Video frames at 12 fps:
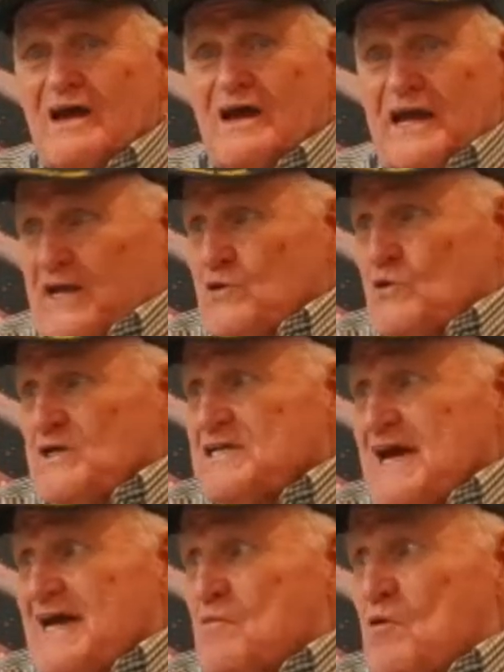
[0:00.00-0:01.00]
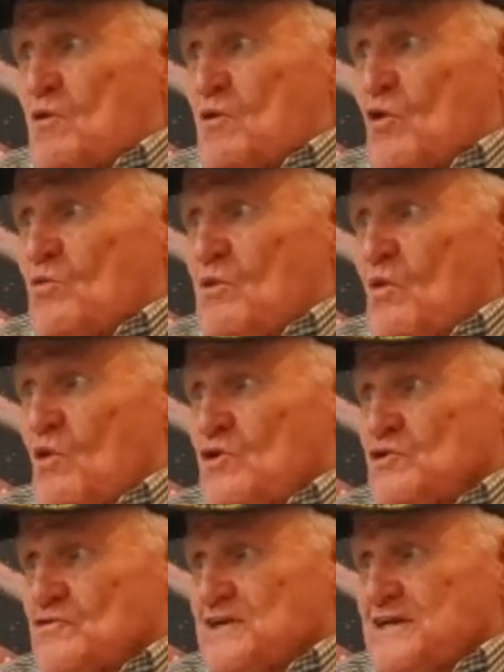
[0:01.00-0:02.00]
Inouye's got a memorial, but
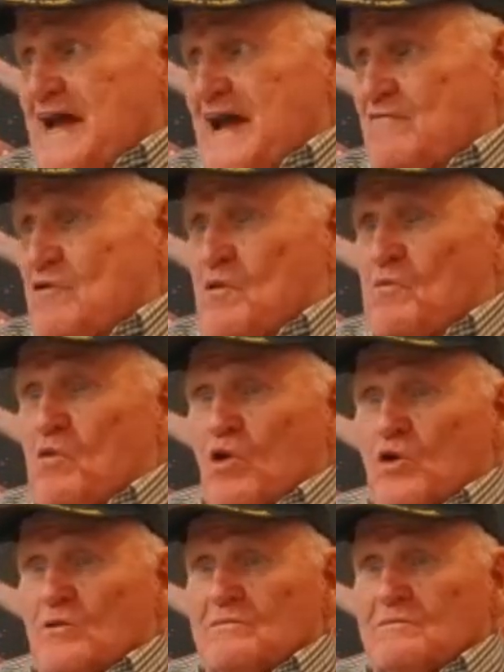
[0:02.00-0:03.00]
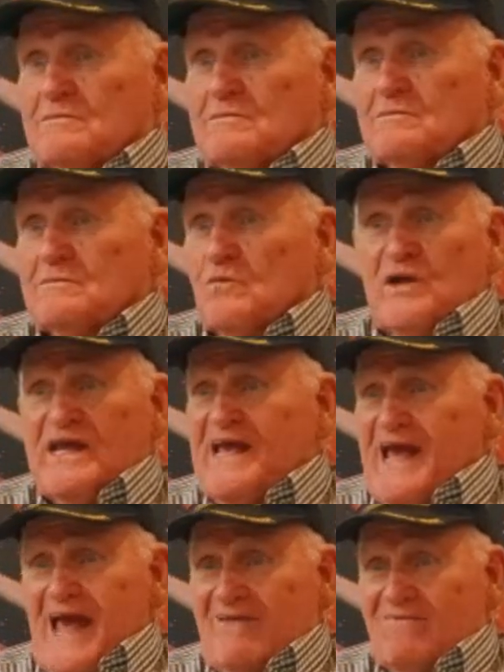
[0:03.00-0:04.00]
Woodruff doesn't have a memorial. We
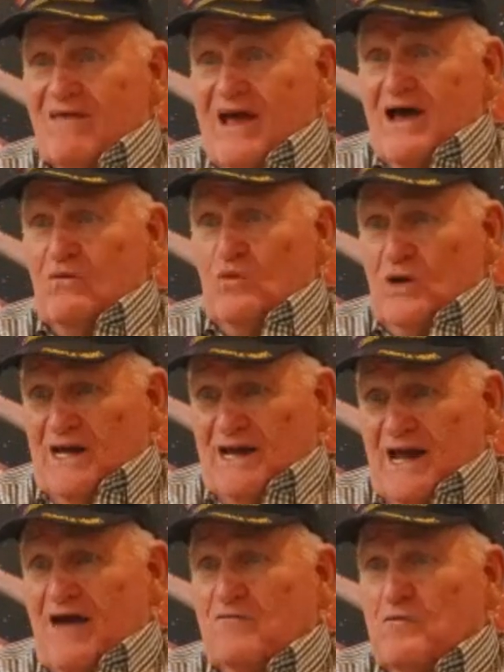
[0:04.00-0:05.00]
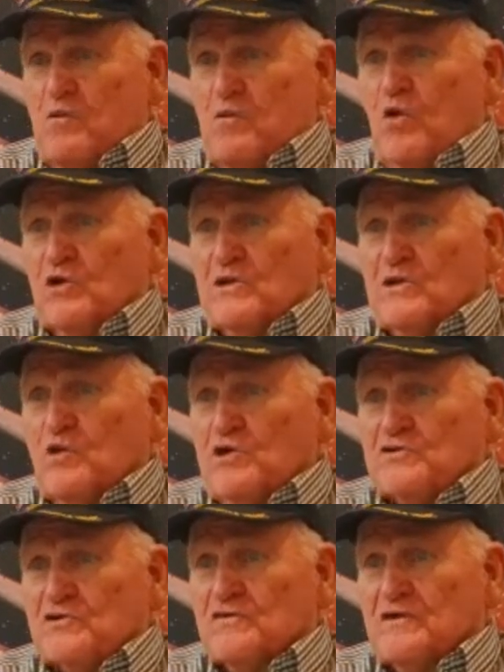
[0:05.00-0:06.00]
can't have that. We got to have a memorial in
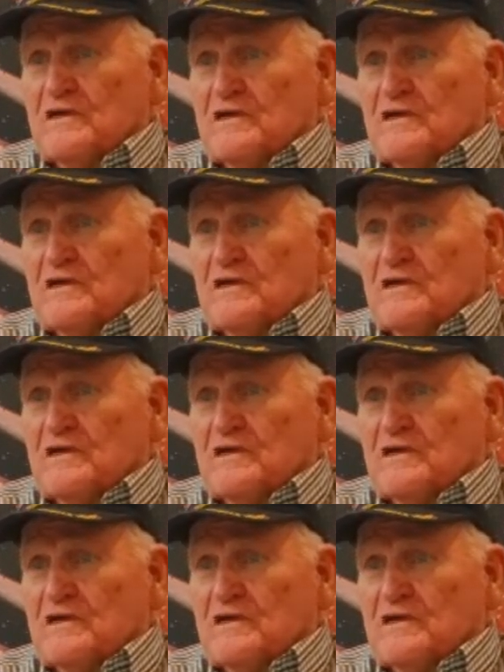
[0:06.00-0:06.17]
Woodruff.